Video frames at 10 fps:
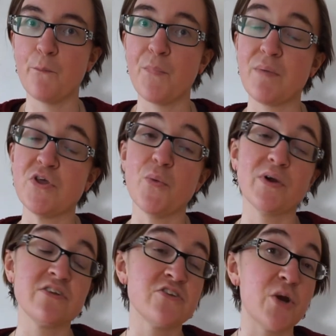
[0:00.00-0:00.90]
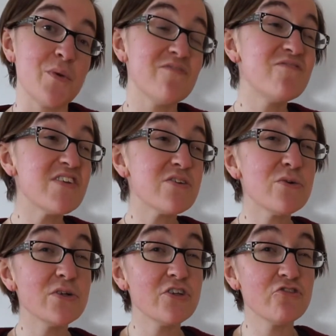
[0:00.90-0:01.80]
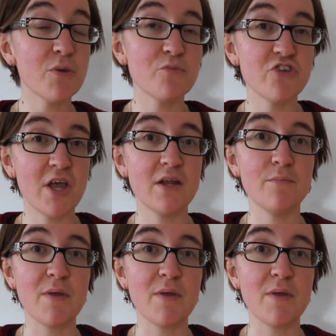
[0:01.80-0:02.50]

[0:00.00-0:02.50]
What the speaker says: Maybe you want to start with physical description.